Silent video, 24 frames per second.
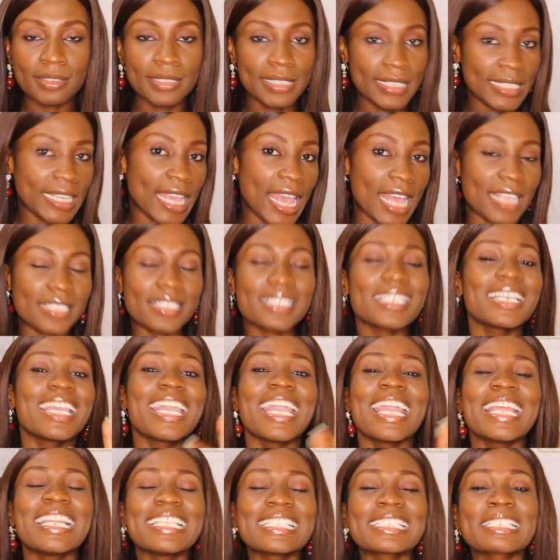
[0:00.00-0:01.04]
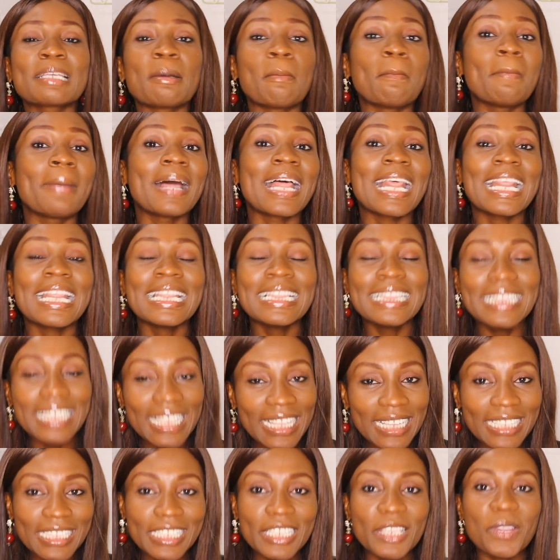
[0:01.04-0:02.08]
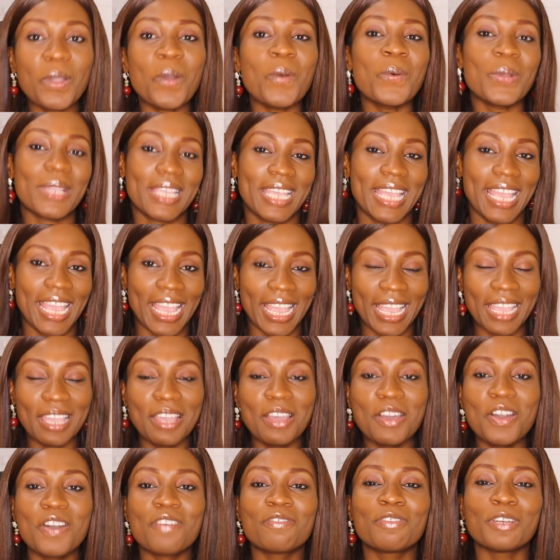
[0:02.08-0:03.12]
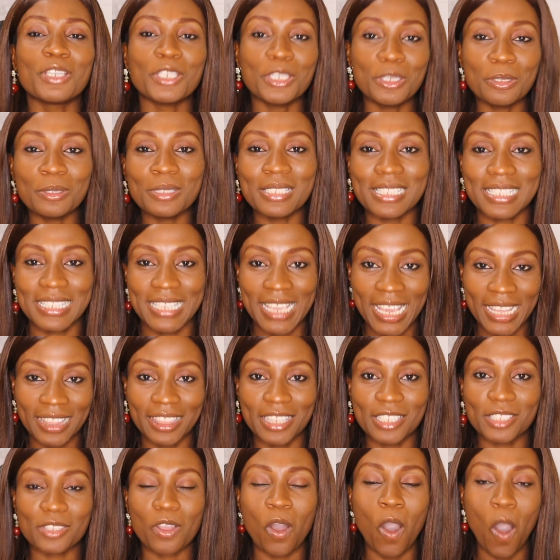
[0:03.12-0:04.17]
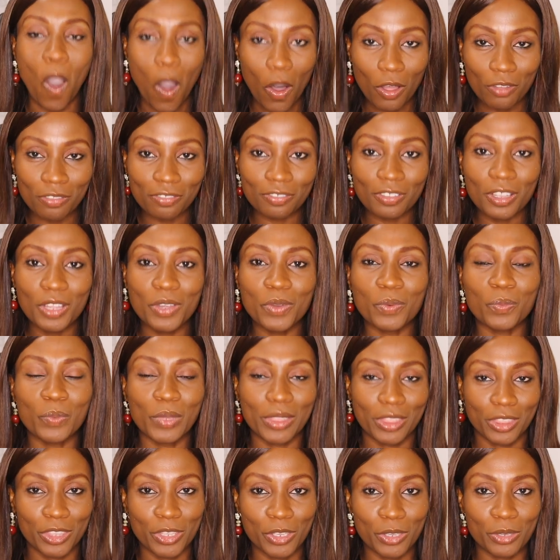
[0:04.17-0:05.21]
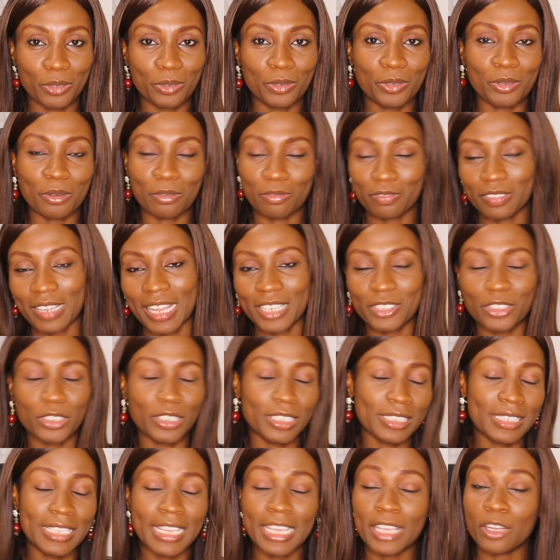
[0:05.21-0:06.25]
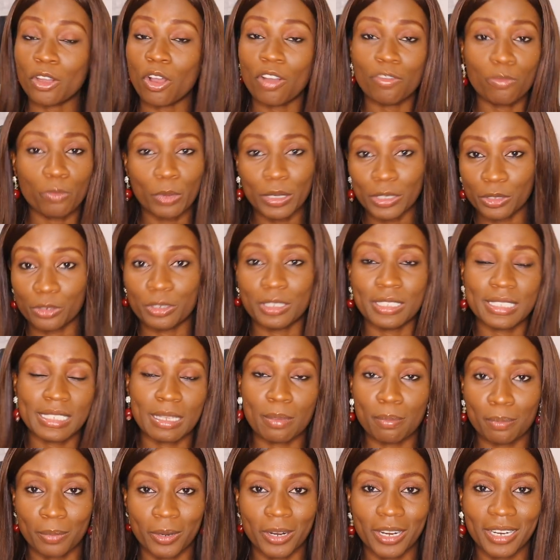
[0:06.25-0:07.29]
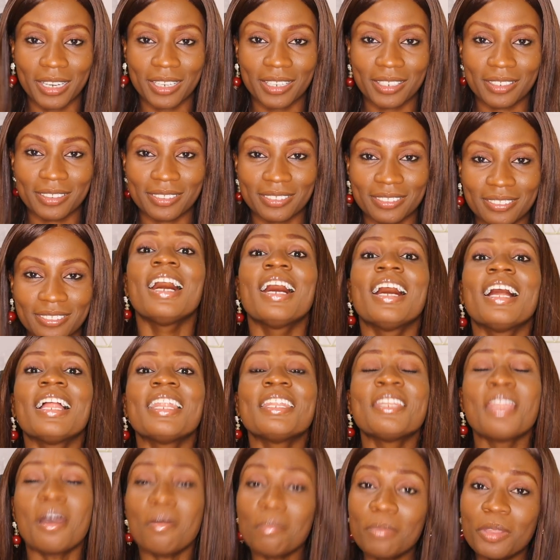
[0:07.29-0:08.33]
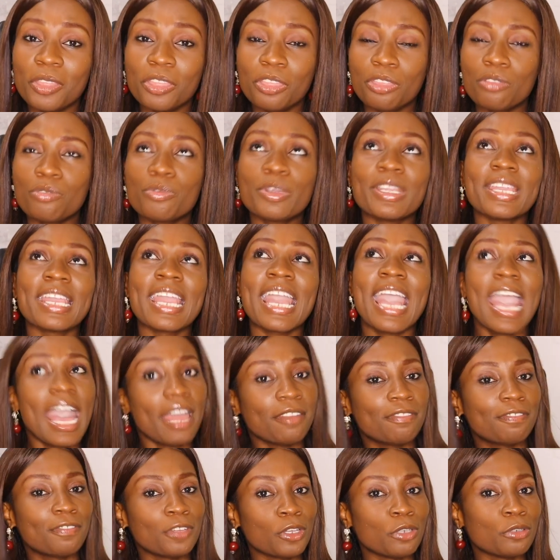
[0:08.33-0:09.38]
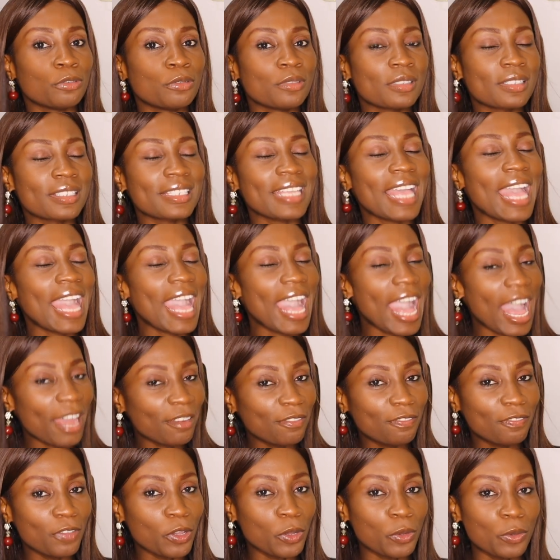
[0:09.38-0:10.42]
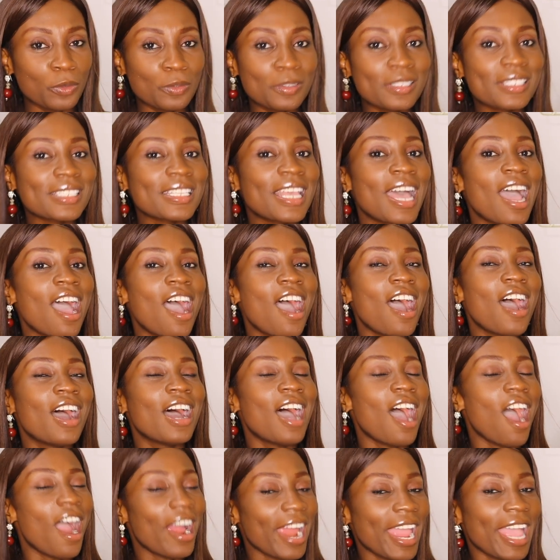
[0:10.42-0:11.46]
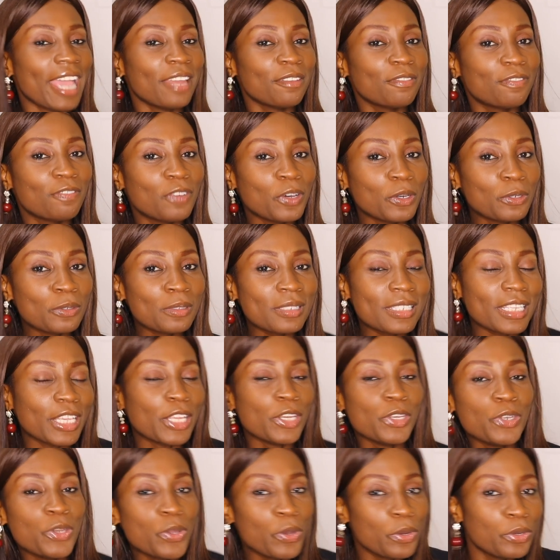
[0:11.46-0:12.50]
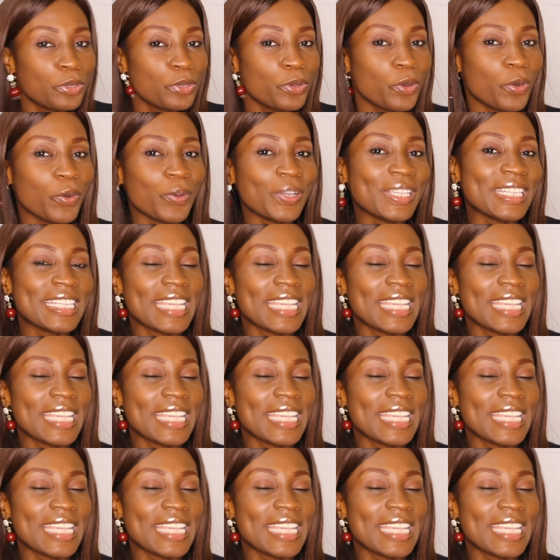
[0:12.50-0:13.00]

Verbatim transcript: Yes, it is completely okay for you to take this off with you, your flight. You can take it off when you disembark. Number three, headphones. Headphones, are headphones a no-no or